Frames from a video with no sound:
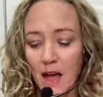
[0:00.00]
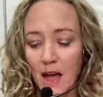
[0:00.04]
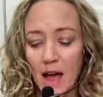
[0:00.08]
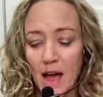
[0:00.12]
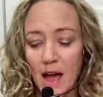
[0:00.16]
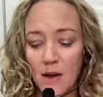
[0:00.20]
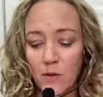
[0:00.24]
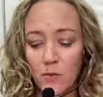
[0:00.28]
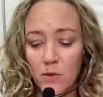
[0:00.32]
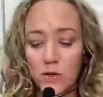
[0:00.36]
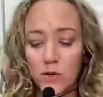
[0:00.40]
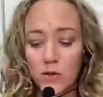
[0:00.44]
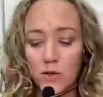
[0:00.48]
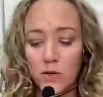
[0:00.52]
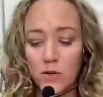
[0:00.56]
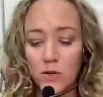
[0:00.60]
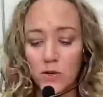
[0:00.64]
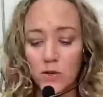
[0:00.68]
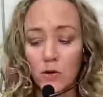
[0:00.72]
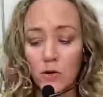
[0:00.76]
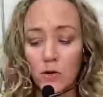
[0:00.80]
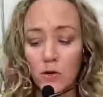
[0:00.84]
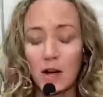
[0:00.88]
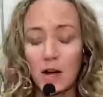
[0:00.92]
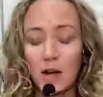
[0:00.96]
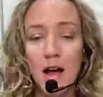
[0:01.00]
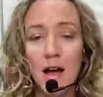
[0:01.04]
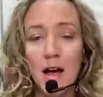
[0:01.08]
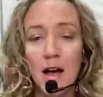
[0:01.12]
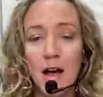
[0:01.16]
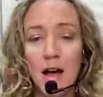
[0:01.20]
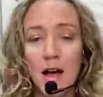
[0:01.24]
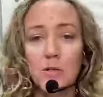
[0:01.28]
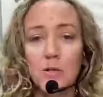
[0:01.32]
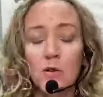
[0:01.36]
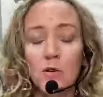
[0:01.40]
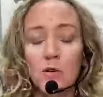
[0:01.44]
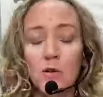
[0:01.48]
And when you
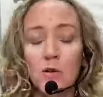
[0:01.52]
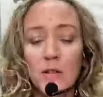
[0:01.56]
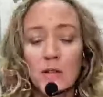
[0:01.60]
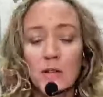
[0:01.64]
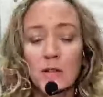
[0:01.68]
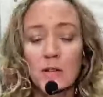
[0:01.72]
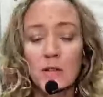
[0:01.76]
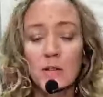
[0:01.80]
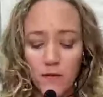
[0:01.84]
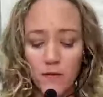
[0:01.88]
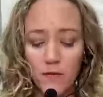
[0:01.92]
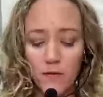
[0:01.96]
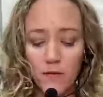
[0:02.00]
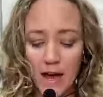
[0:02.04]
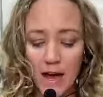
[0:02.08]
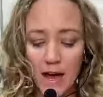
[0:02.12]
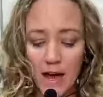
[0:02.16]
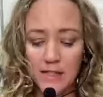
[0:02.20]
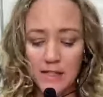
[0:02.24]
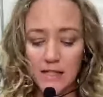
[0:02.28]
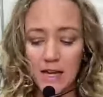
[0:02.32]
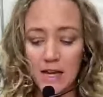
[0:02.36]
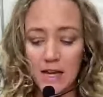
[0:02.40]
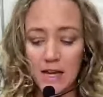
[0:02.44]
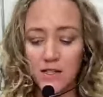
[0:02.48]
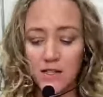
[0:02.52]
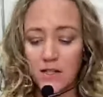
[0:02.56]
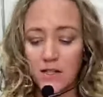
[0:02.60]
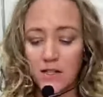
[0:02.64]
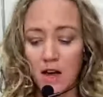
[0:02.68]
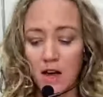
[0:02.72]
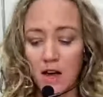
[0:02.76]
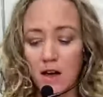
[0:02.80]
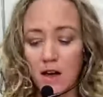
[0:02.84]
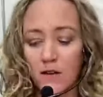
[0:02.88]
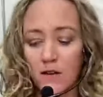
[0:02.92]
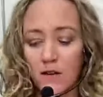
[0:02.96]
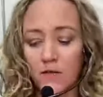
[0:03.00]
don't really have that sense
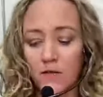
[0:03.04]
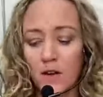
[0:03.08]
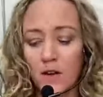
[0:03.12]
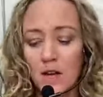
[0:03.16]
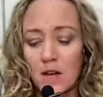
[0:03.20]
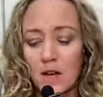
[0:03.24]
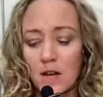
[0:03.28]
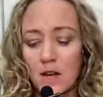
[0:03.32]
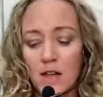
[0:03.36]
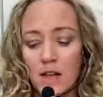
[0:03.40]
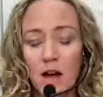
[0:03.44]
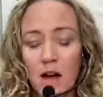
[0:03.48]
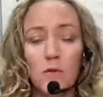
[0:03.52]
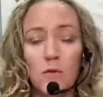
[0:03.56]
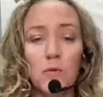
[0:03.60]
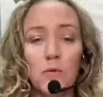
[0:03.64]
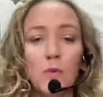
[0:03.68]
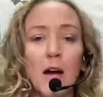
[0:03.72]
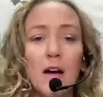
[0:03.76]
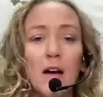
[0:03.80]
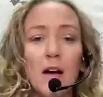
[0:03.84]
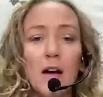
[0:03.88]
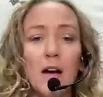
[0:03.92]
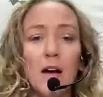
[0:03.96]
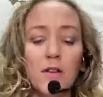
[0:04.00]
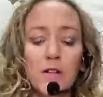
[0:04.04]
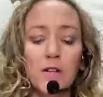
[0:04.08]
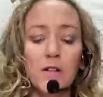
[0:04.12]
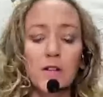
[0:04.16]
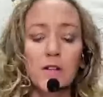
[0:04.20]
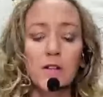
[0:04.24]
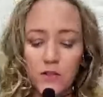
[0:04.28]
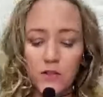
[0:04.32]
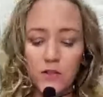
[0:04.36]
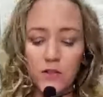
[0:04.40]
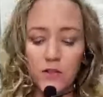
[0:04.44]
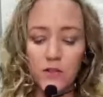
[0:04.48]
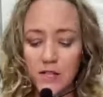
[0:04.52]
of that reference
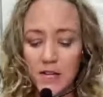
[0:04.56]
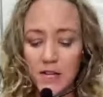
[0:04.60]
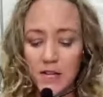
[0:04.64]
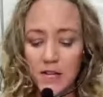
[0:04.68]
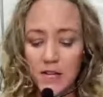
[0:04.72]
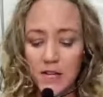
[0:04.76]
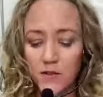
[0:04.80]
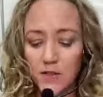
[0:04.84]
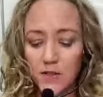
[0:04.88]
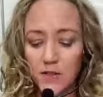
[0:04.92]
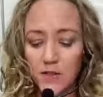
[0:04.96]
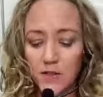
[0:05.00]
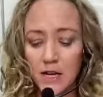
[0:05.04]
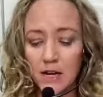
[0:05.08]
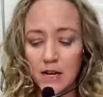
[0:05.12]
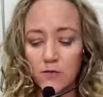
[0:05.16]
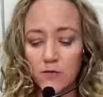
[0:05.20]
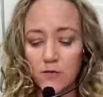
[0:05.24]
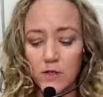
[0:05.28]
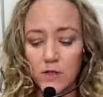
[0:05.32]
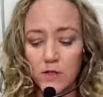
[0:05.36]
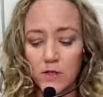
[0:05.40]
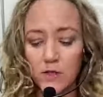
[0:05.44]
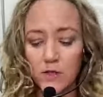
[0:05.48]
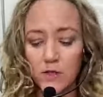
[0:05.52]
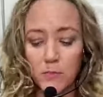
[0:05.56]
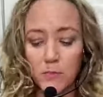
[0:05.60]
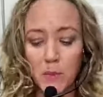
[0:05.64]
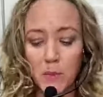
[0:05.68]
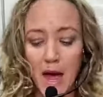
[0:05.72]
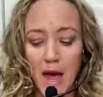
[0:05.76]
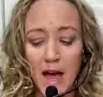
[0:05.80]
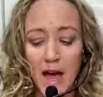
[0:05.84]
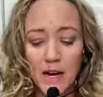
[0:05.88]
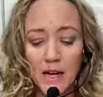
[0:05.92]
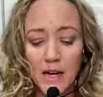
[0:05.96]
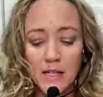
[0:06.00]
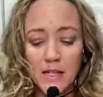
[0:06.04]
for safety and
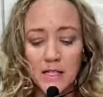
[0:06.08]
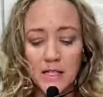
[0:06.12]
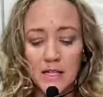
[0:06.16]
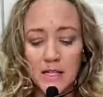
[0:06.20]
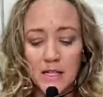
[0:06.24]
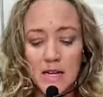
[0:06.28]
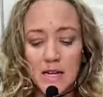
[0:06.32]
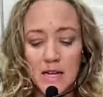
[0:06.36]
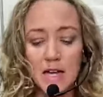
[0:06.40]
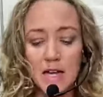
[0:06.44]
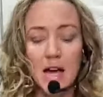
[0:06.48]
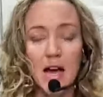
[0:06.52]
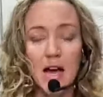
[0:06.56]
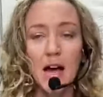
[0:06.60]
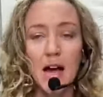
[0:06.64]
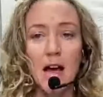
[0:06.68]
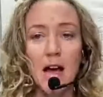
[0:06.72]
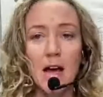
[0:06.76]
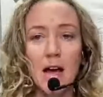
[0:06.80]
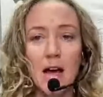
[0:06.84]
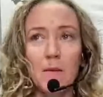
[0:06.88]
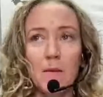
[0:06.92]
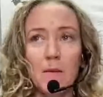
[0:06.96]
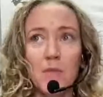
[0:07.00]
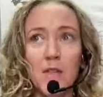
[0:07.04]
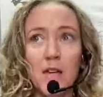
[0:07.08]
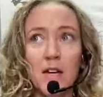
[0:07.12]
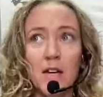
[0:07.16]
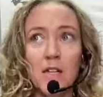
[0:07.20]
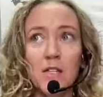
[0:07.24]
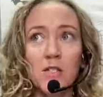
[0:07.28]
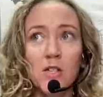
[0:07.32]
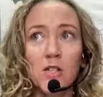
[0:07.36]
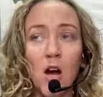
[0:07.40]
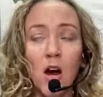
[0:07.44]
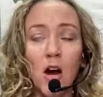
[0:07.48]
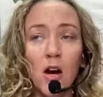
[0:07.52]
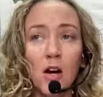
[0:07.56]
respect, then
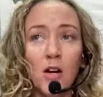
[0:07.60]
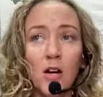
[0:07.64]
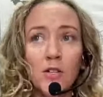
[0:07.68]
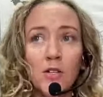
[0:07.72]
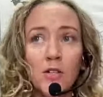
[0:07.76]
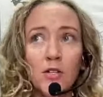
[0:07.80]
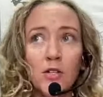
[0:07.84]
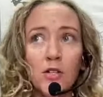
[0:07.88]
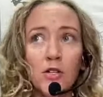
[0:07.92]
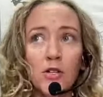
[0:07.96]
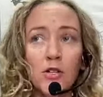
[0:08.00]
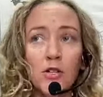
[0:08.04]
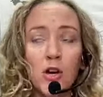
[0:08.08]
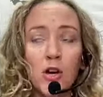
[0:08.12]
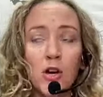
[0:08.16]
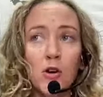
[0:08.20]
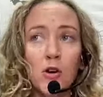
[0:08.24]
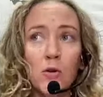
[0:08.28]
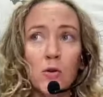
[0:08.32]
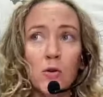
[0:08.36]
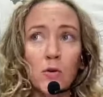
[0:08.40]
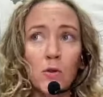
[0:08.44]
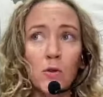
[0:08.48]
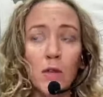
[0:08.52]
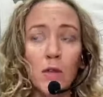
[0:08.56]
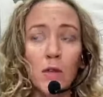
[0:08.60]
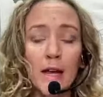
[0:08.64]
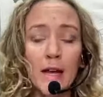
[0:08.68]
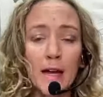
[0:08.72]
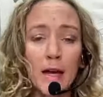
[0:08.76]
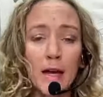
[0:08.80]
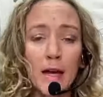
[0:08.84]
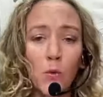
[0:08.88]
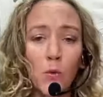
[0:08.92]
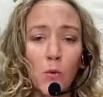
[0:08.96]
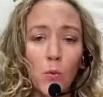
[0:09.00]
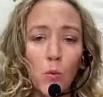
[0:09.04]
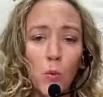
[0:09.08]
it's hard to know
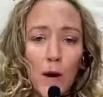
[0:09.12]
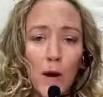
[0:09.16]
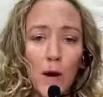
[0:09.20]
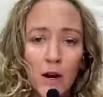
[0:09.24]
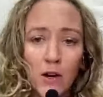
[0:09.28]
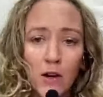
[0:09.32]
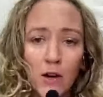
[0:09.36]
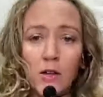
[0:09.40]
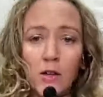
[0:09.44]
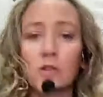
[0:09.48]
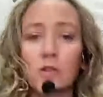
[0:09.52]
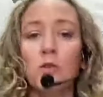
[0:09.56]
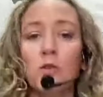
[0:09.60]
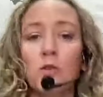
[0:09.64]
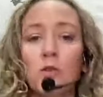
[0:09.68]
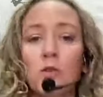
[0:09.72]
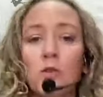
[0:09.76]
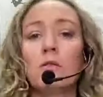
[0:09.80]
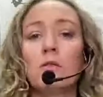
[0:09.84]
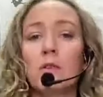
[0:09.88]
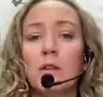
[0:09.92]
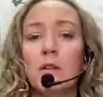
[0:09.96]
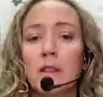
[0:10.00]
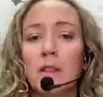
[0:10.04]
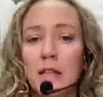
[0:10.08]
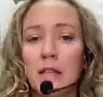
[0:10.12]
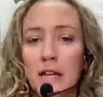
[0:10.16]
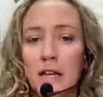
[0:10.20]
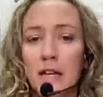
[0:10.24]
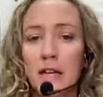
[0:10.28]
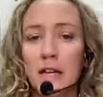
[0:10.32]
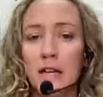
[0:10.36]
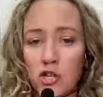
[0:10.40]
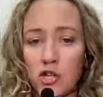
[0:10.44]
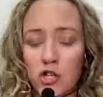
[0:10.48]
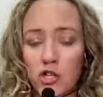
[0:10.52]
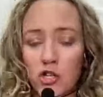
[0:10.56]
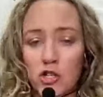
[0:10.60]
like where your
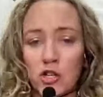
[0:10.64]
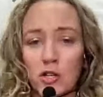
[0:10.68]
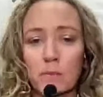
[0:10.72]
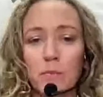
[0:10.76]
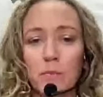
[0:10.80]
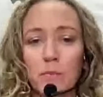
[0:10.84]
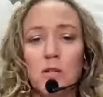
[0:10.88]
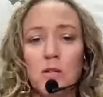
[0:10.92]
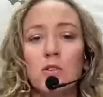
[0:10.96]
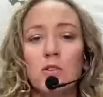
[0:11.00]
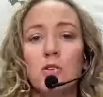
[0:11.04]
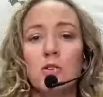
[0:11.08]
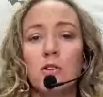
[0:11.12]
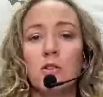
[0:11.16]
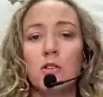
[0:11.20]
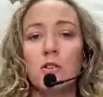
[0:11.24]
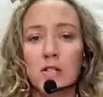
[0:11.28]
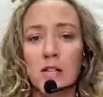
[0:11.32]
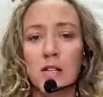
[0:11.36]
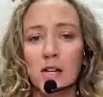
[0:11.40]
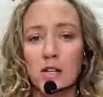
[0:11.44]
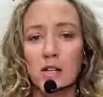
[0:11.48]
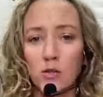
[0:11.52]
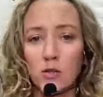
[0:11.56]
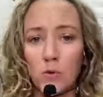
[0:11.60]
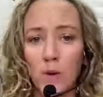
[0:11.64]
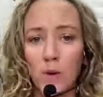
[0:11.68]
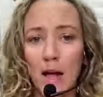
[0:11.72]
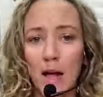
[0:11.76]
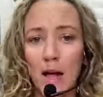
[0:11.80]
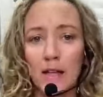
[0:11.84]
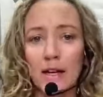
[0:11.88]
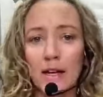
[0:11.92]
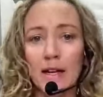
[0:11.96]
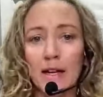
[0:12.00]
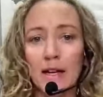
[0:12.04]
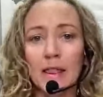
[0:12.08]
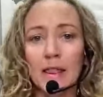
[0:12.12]
relationship to your
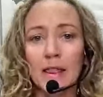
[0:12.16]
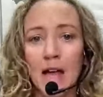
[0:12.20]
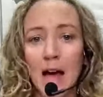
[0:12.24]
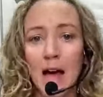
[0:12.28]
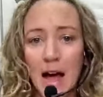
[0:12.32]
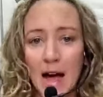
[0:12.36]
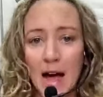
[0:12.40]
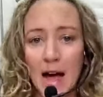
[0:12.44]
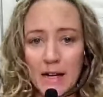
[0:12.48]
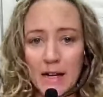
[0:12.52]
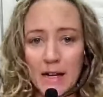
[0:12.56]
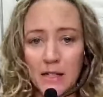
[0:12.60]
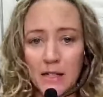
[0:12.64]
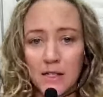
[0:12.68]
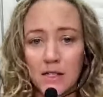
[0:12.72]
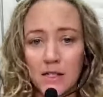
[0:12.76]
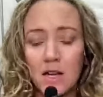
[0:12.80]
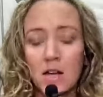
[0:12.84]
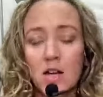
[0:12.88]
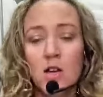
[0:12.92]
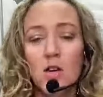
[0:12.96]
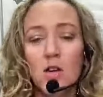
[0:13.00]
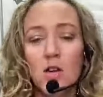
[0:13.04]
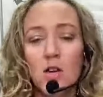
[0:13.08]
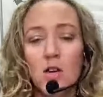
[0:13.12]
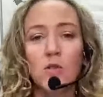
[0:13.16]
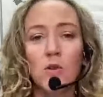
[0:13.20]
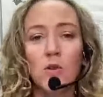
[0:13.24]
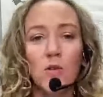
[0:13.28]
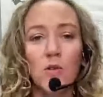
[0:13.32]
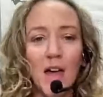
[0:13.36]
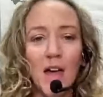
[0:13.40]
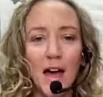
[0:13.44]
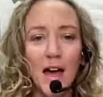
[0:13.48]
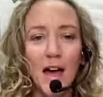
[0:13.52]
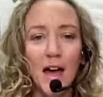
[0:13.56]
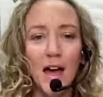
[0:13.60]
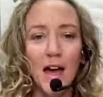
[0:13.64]
sexuality lies. So
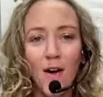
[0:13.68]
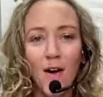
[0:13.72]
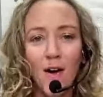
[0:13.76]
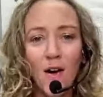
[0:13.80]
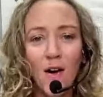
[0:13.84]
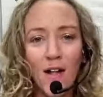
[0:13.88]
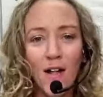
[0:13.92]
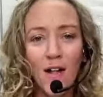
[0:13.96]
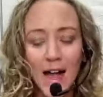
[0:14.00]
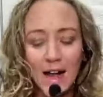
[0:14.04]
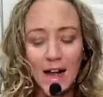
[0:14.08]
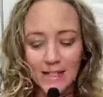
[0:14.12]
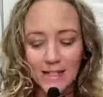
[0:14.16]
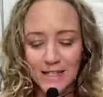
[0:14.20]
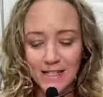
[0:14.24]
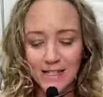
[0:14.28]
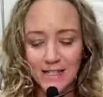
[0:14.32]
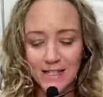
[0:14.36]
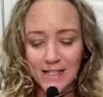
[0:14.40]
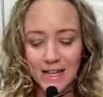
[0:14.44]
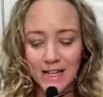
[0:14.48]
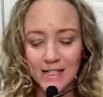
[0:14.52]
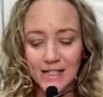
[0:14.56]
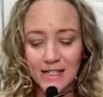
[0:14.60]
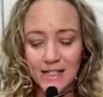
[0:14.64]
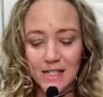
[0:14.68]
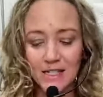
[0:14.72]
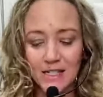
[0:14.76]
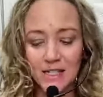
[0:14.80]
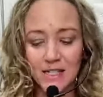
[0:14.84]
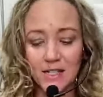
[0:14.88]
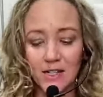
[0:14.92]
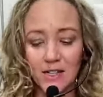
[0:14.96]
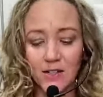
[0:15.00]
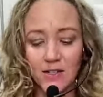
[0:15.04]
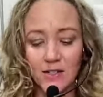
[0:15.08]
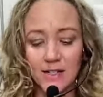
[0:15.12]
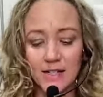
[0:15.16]
that all has to get
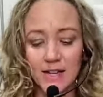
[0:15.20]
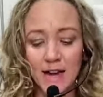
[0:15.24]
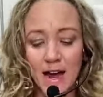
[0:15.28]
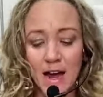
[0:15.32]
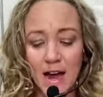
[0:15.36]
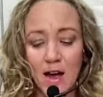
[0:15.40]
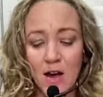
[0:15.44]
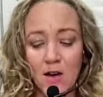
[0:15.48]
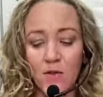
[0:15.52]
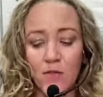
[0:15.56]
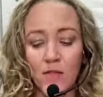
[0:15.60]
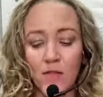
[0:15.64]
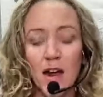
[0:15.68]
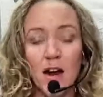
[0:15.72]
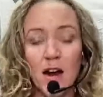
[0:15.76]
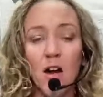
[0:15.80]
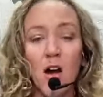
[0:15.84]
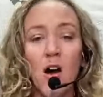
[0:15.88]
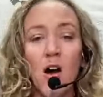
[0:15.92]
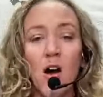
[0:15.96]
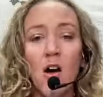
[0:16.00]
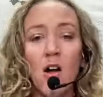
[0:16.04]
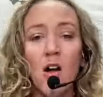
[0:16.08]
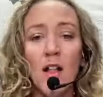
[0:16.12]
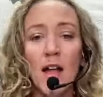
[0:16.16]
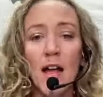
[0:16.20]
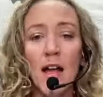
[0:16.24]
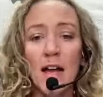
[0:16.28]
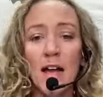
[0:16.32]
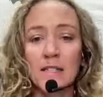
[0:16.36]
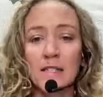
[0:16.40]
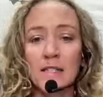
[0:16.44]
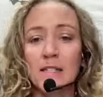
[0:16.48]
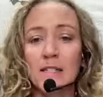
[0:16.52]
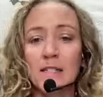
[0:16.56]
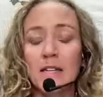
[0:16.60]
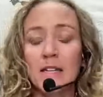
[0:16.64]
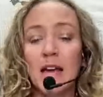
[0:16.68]
distilled down, that all
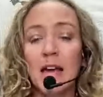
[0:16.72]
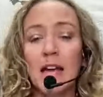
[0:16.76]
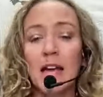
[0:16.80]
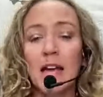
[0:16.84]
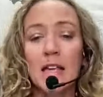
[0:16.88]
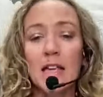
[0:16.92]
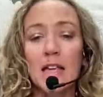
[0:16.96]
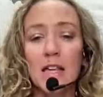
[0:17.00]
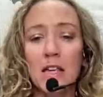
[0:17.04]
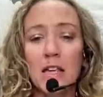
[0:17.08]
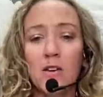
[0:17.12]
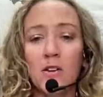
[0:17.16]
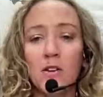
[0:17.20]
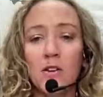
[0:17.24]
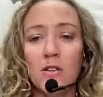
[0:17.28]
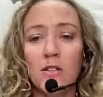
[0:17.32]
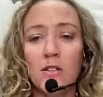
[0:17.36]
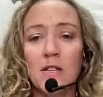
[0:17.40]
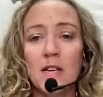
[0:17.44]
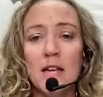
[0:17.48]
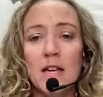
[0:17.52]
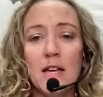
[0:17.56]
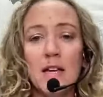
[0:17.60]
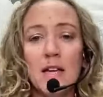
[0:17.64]
has to get healed.